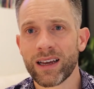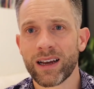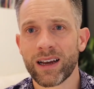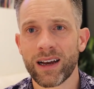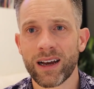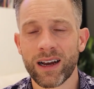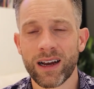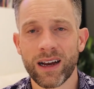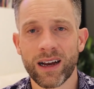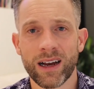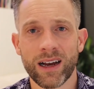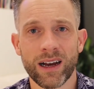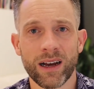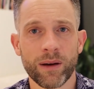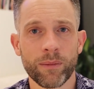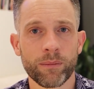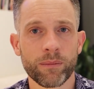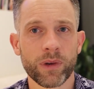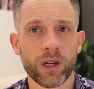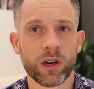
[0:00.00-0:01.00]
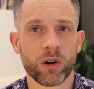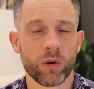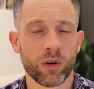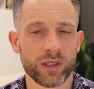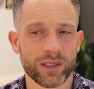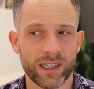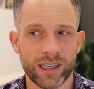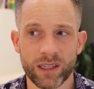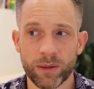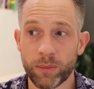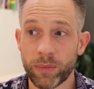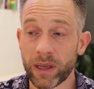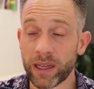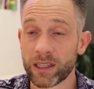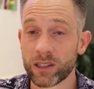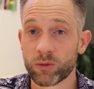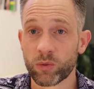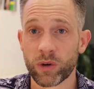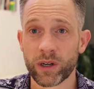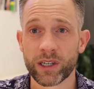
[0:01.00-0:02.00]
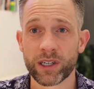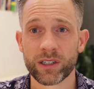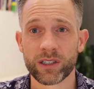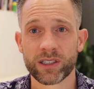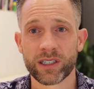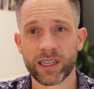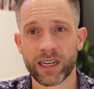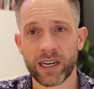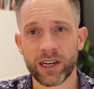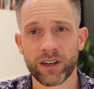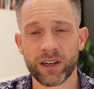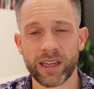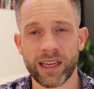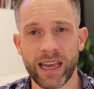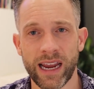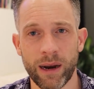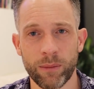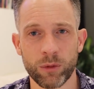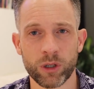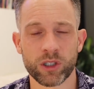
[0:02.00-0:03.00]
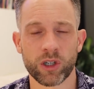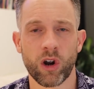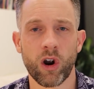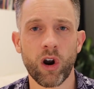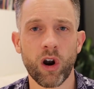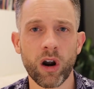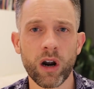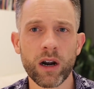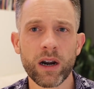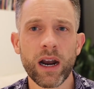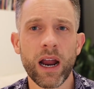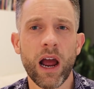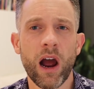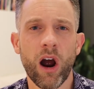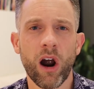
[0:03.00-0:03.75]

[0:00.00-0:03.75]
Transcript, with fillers: Um, of course, that depends where your security cameras are.